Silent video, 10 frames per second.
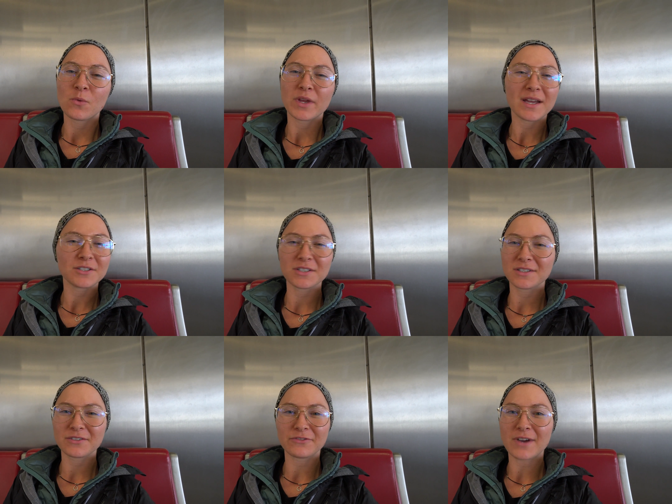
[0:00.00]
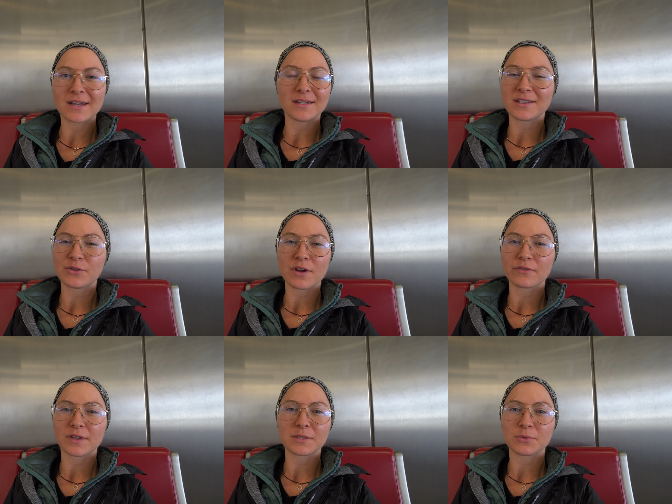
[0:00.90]
We actually couldn't find any direct
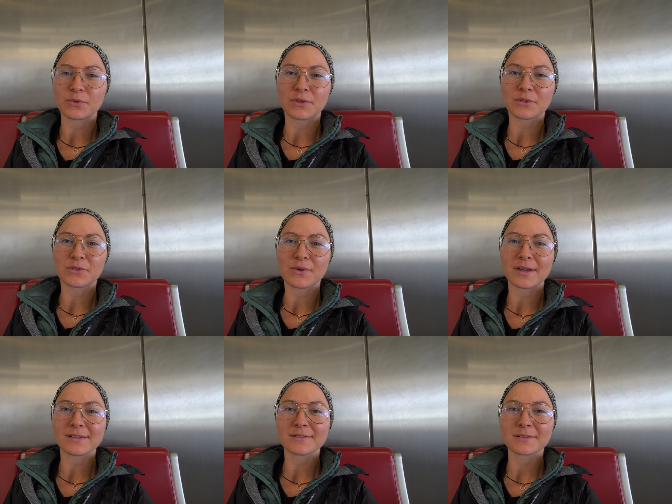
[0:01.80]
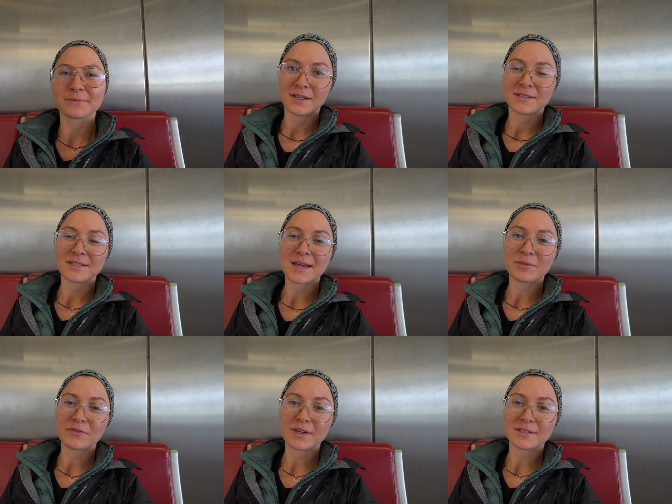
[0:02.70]
flights between those two islands. It's time
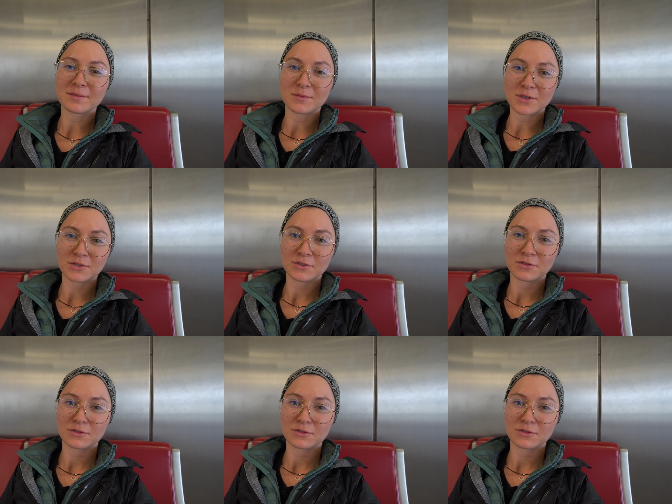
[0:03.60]
to find some lunch.